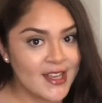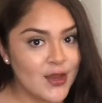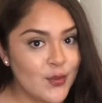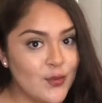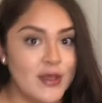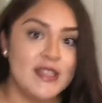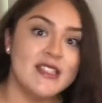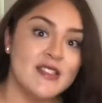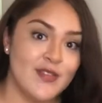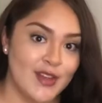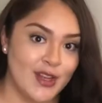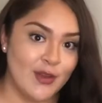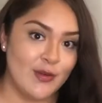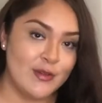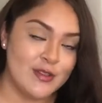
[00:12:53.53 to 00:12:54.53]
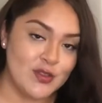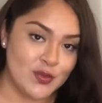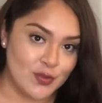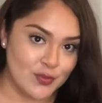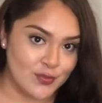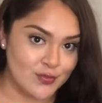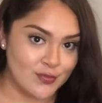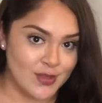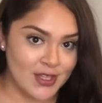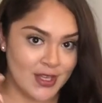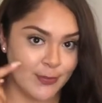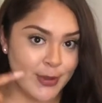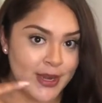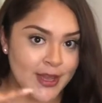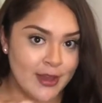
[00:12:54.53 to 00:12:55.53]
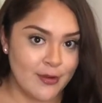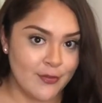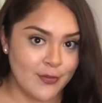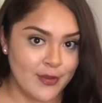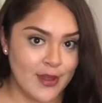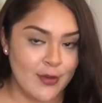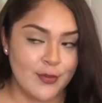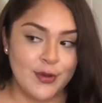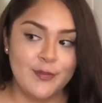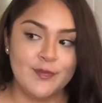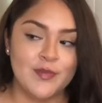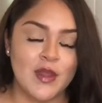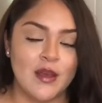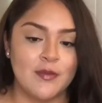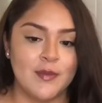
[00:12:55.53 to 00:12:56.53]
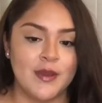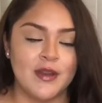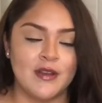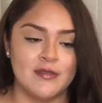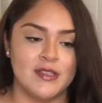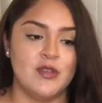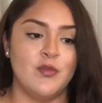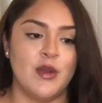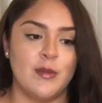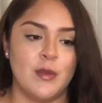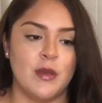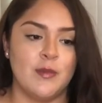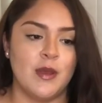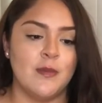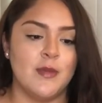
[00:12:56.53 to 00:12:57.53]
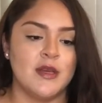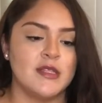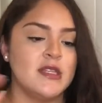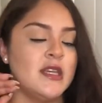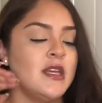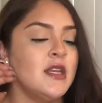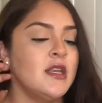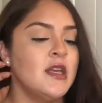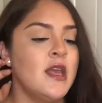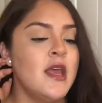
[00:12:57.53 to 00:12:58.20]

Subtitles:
week's video. So keep an eye out for that one. I'll be announcing when I'm going to be unboxing it.